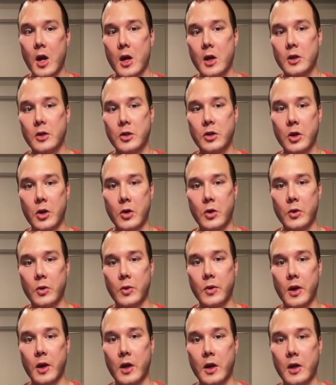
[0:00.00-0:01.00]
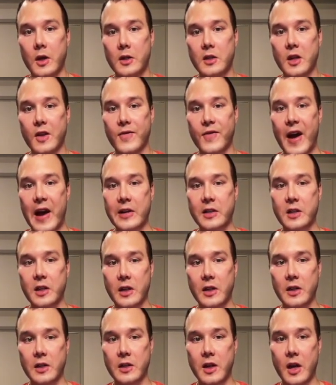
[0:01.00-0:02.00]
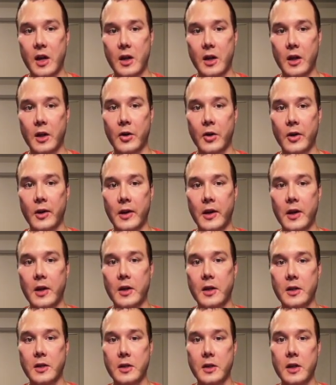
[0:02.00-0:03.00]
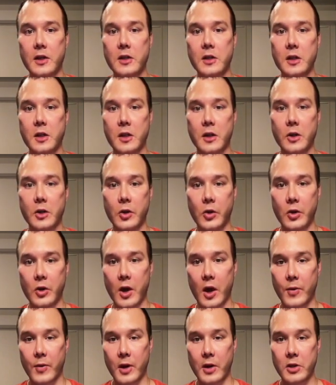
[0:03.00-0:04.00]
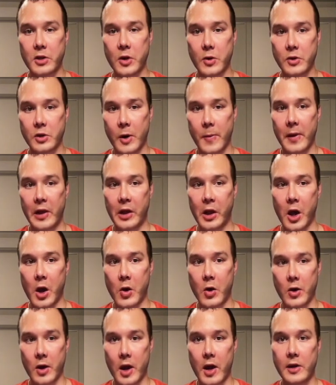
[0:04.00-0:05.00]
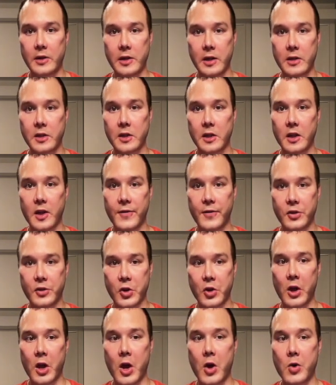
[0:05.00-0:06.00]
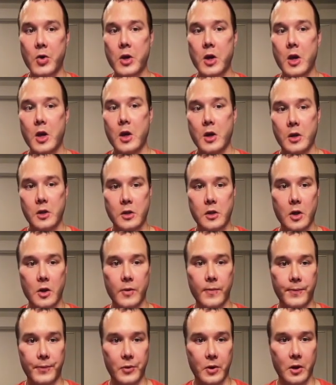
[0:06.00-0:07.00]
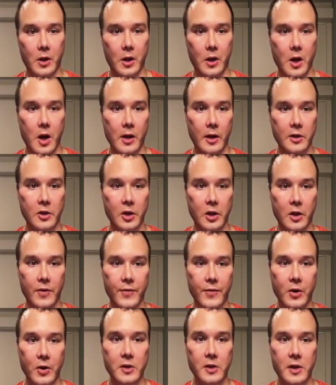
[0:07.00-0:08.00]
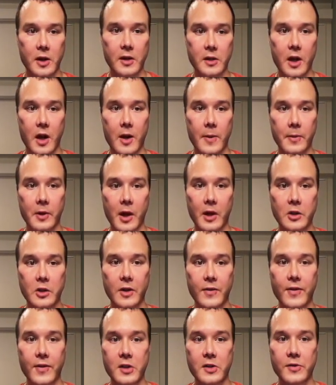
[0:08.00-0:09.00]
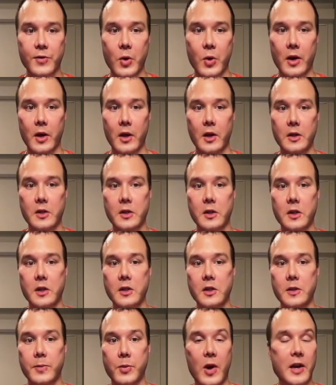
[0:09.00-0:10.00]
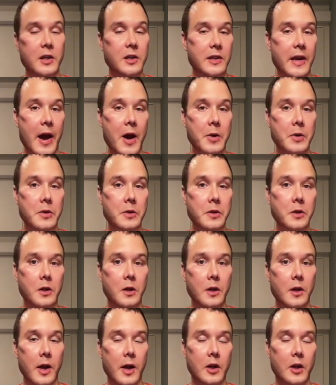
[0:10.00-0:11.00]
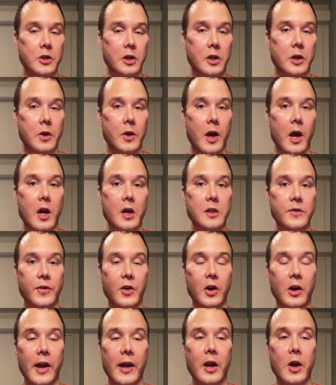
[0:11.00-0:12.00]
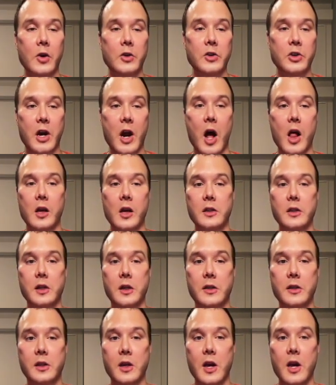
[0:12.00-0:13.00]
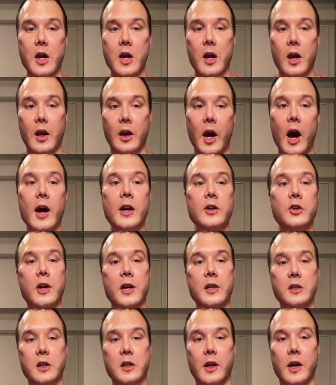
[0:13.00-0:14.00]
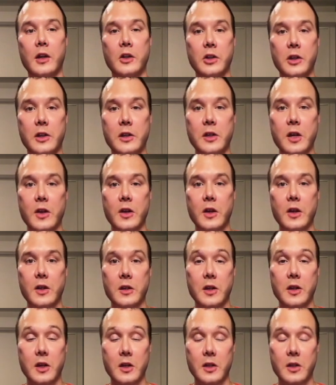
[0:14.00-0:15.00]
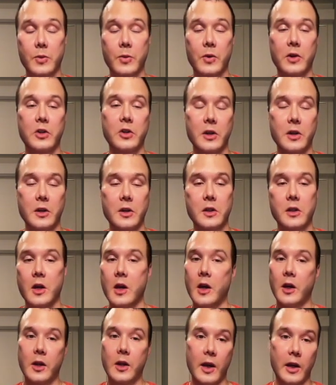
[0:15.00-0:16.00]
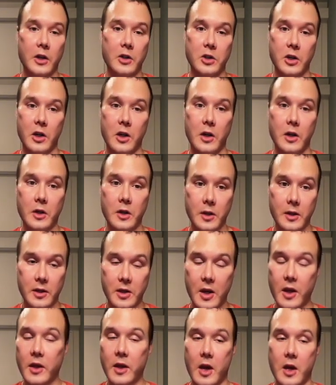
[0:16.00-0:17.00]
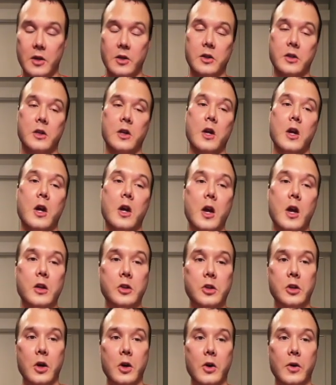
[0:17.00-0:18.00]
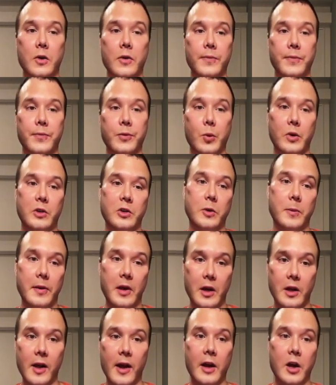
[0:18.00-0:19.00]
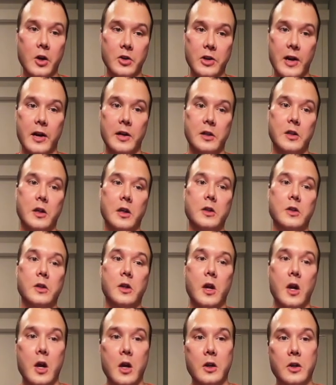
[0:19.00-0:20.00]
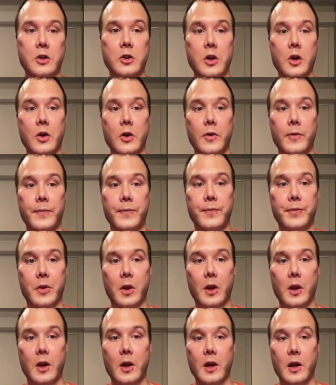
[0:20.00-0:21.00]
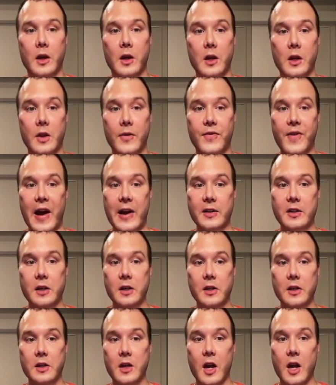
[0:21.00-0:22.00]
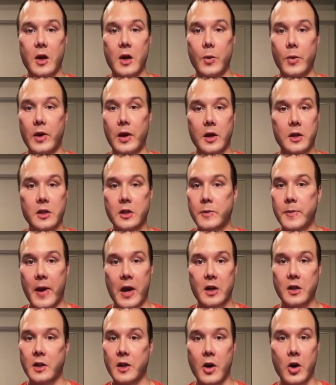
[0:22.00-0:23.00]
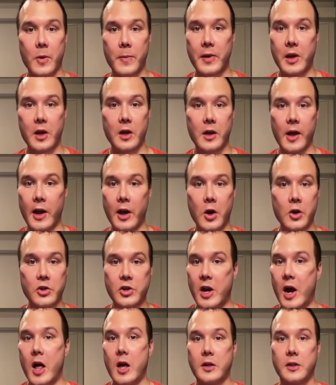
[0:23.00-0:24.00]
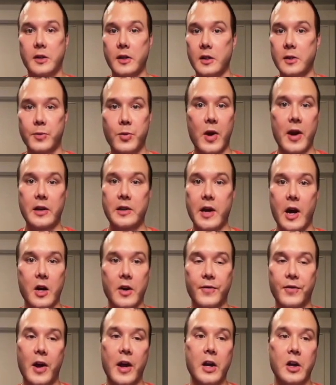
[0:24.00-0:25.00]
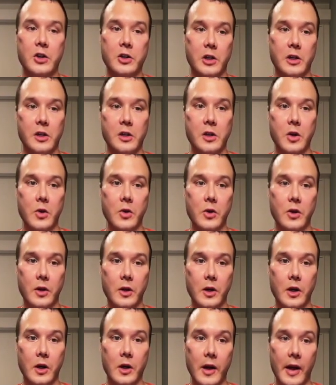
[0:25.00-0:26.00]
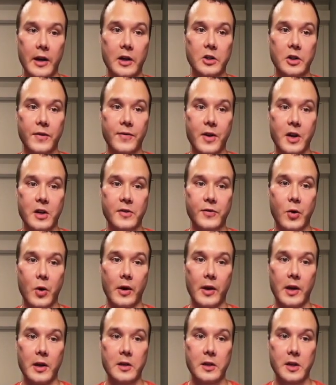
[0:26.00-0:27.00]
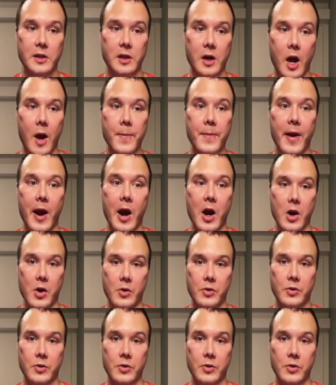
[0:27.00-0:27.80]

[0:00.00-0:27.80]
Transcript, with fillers: So he's in the fasting state. Clearly, his insulin to glucagon ratio is going to be low, okay? His insulin levels are low. So Uh, let's look at the first enzyme, glycogen phosphorylase. This breaks down glycogen, okay? It's for glycogenolysis in contrast to glycogen synthesis, which is glycogen synthase, so which would be glycogenesis. So in the fasting state, we expect there to be glycogenolysis, breakdown of glycogen. So glycogen phosphorylase is an up arrow,